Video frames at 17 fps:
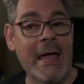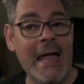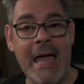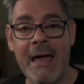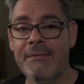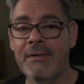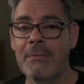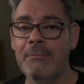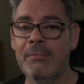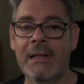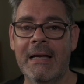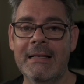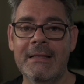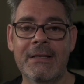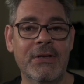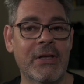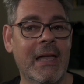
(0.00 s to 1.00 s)
They have
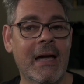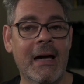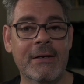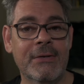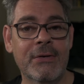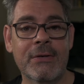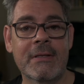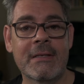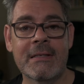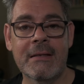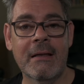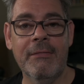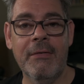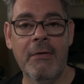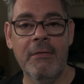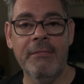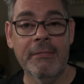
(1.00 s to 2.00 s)
complained that you can't turn this
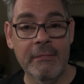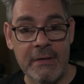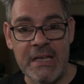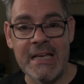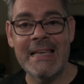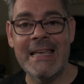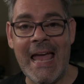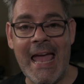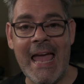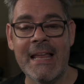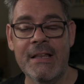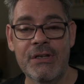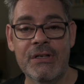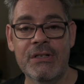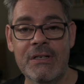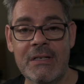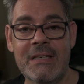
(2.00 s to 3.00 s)
stuff off. You
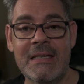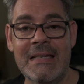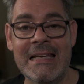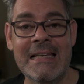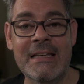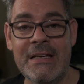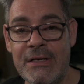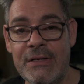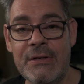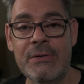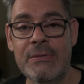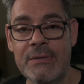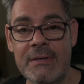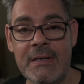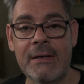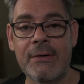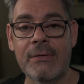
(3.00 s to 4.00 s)
can. You just need to
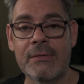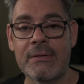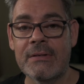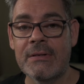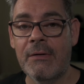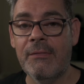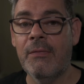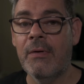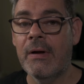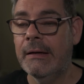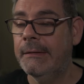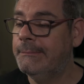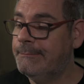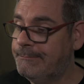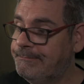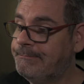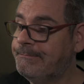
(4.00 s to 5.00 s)
use Nikon software.